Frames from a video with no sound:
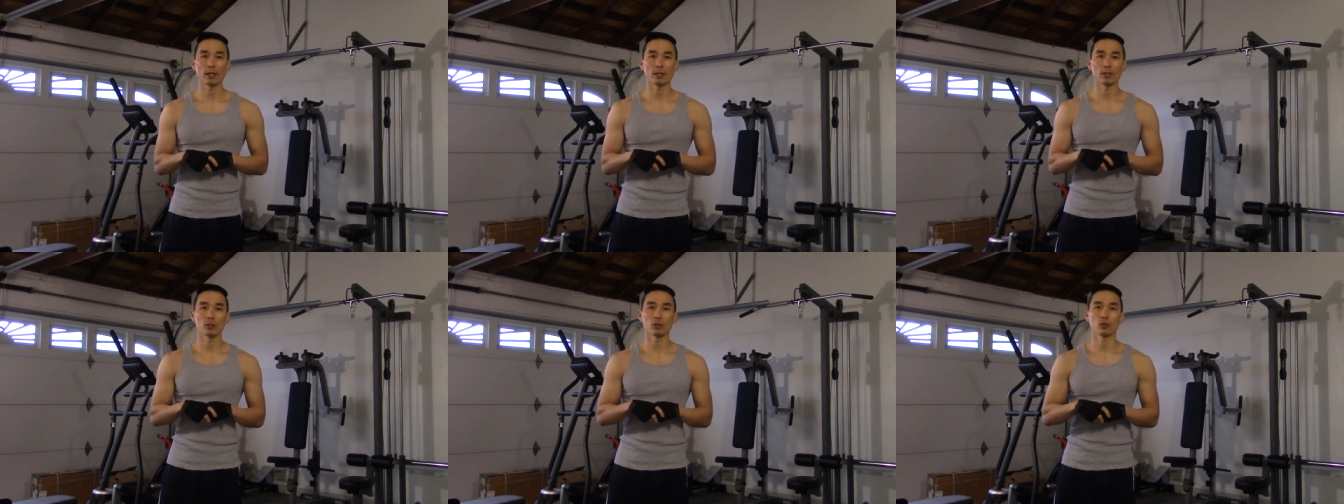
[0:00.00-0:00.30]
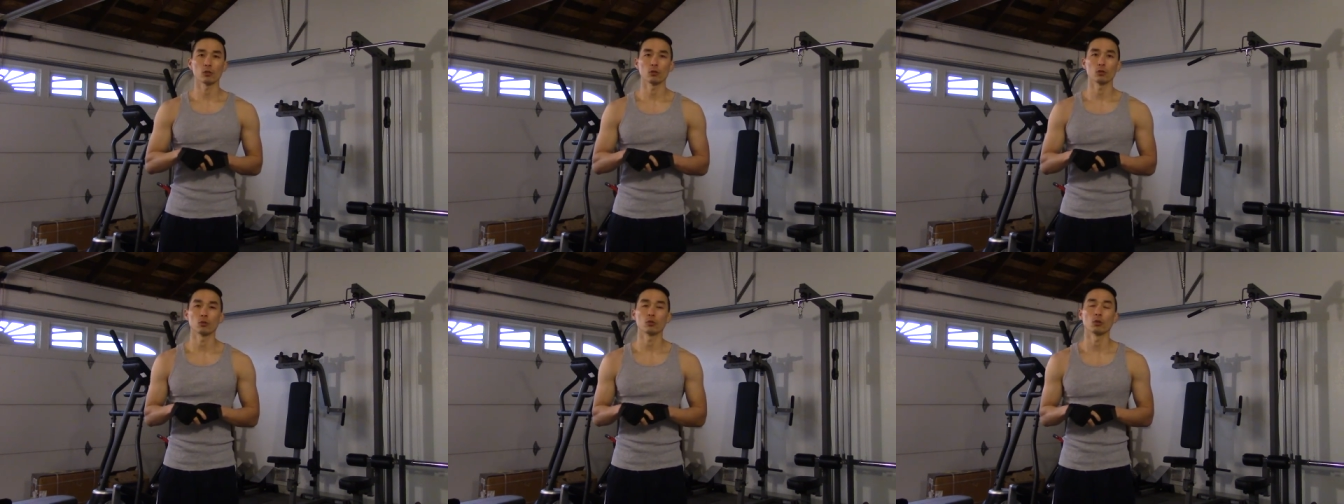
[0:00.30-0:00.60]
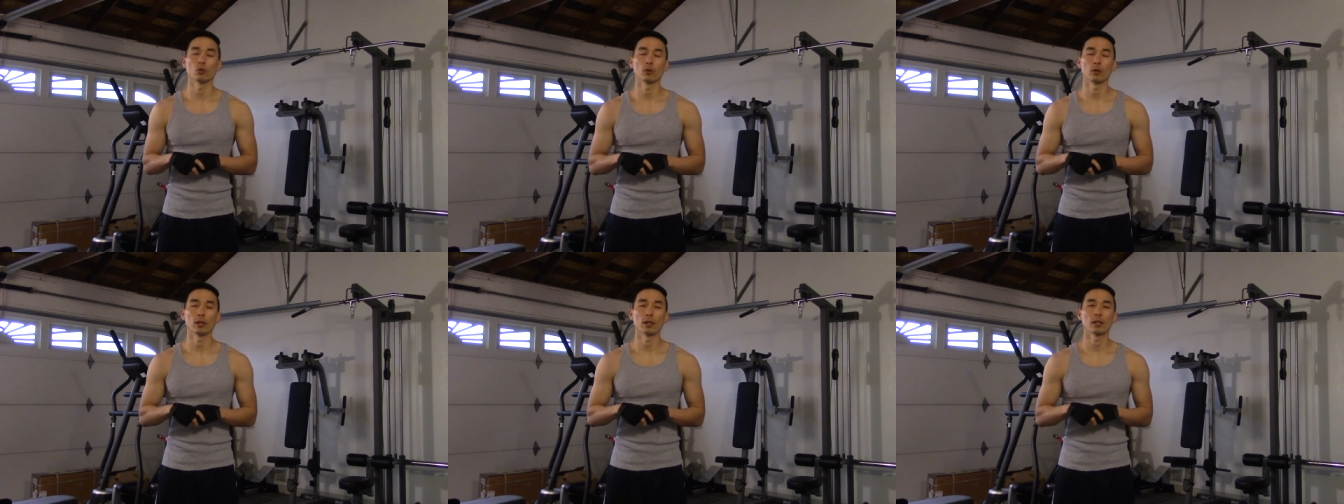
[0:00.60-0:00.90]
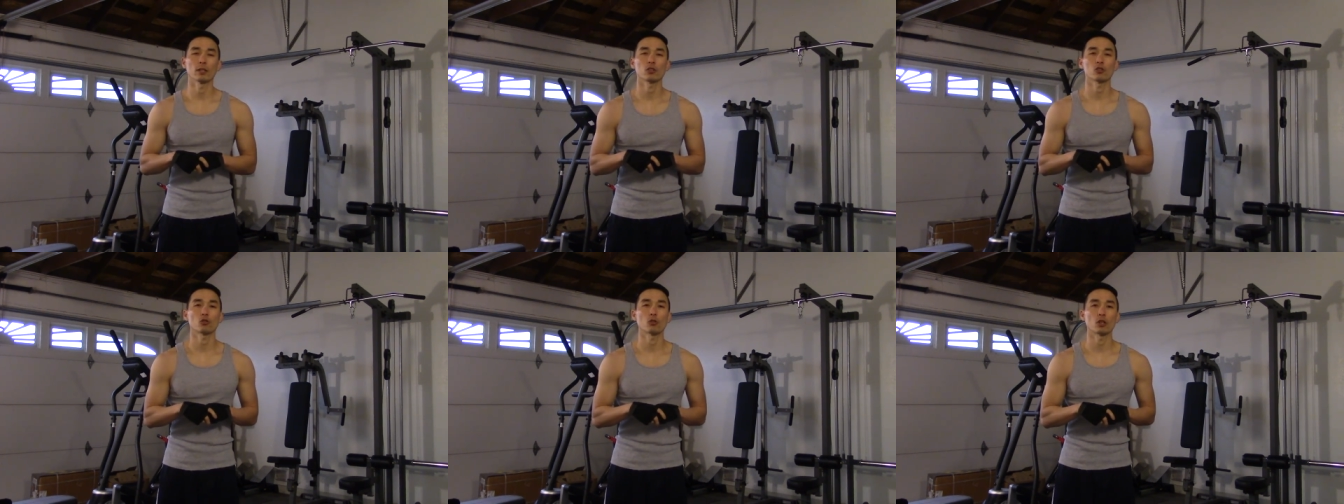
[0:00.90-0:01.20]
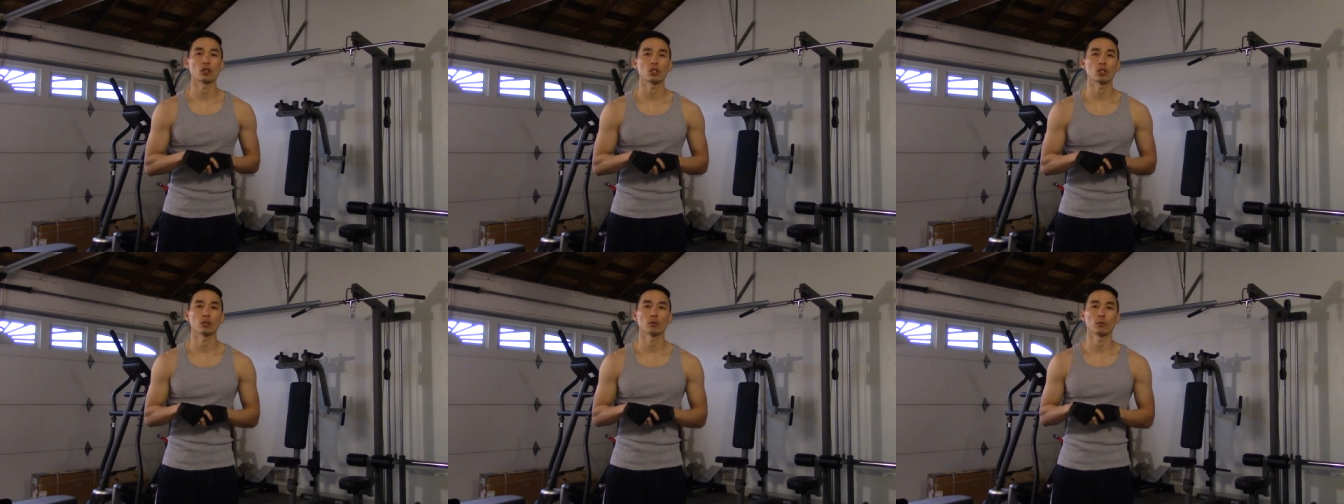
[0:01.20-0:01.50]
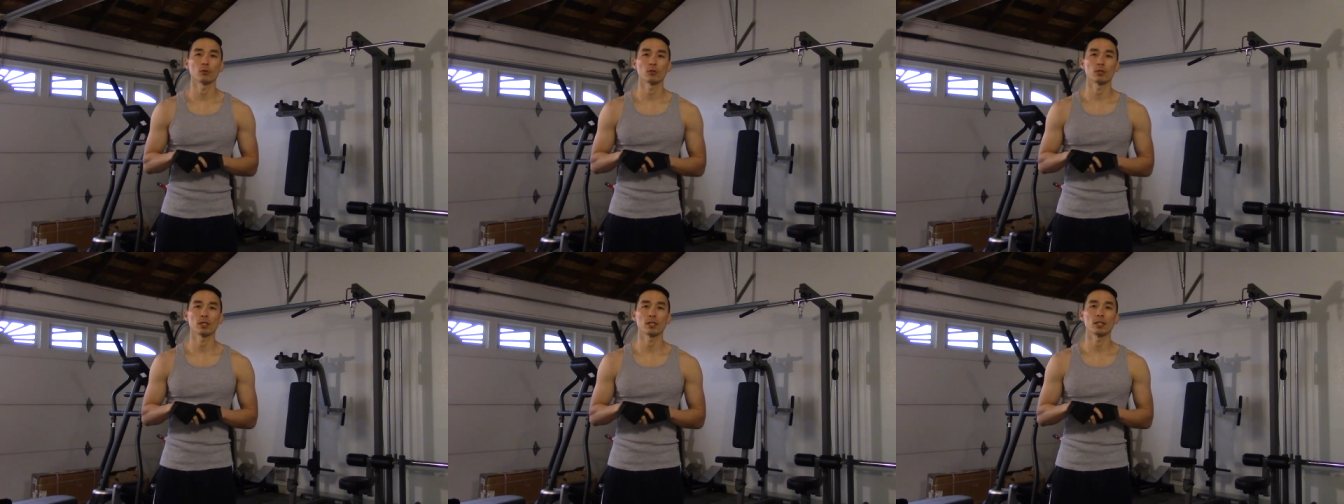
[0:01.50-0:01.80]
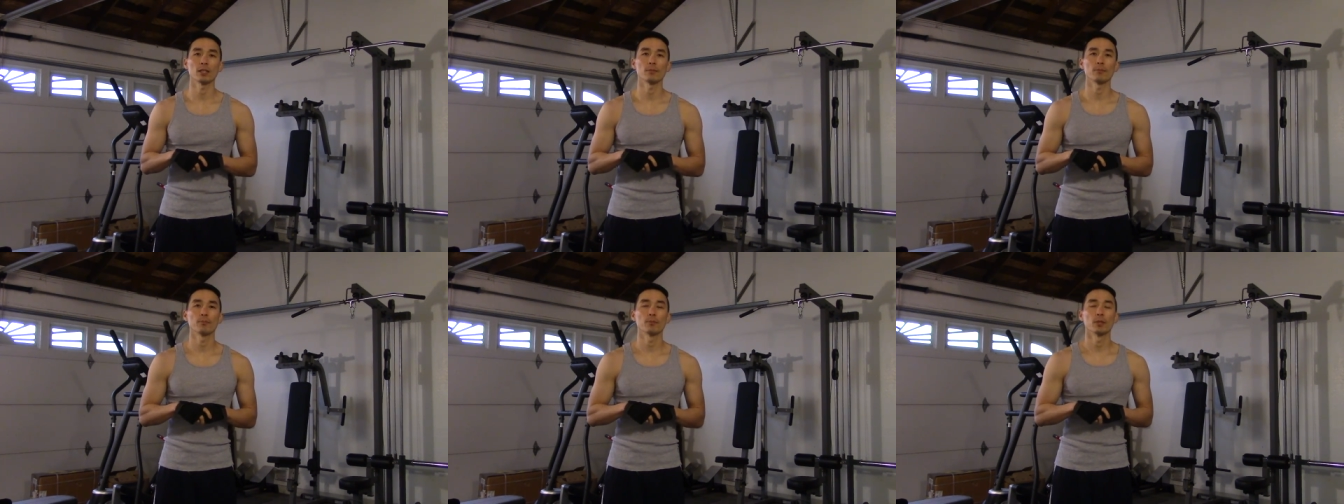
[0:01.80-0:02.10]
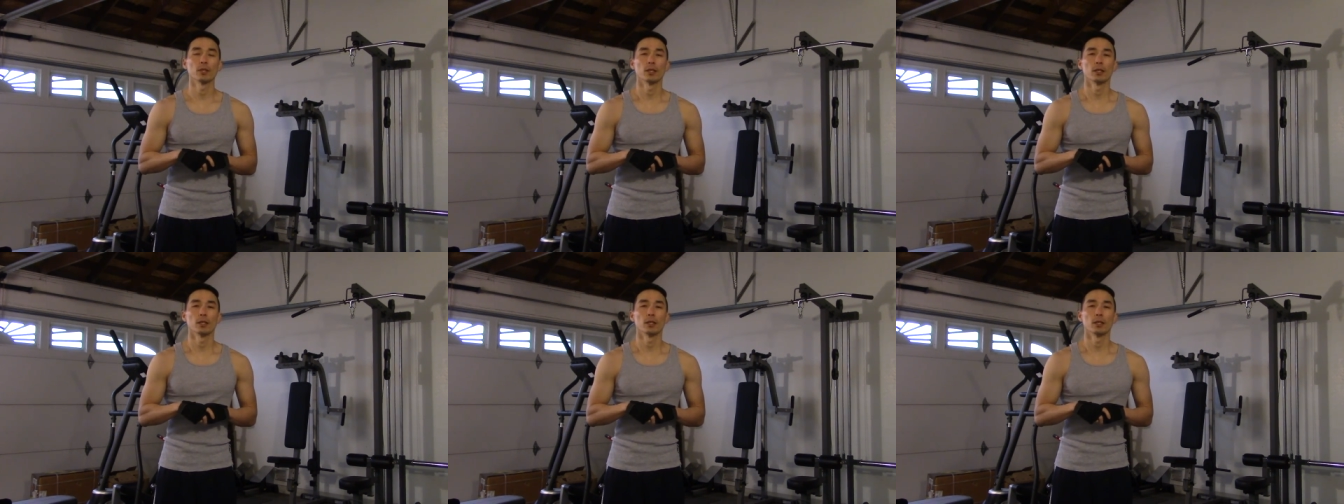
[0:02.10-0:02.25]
into your uh, stretching routine.